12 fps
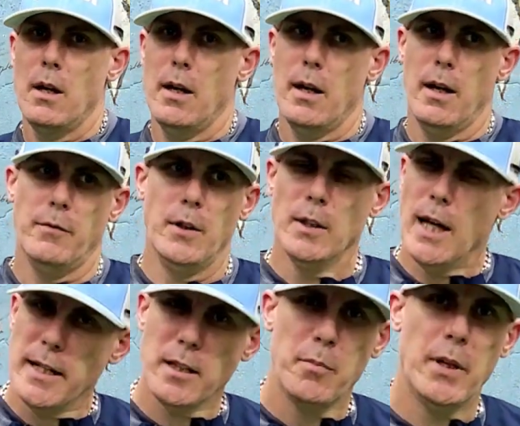If you
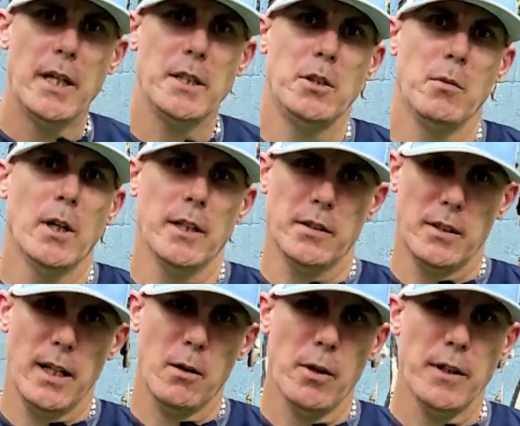like the pitch, you want to
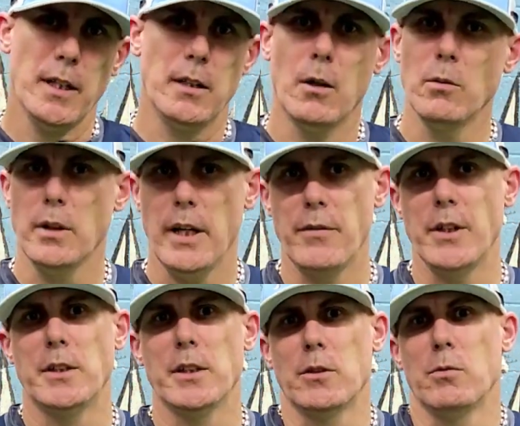stick with it. Don't give
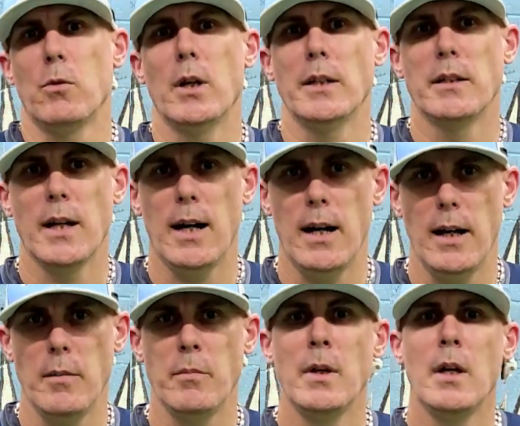it just one
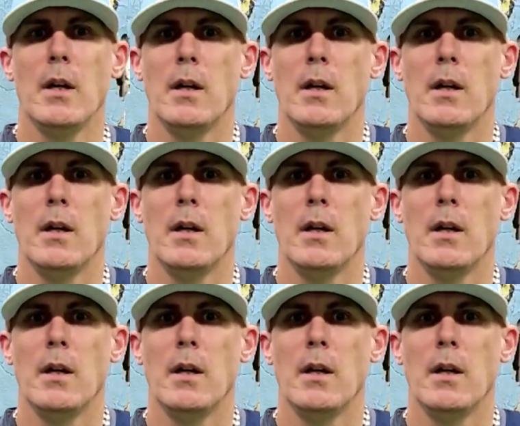time.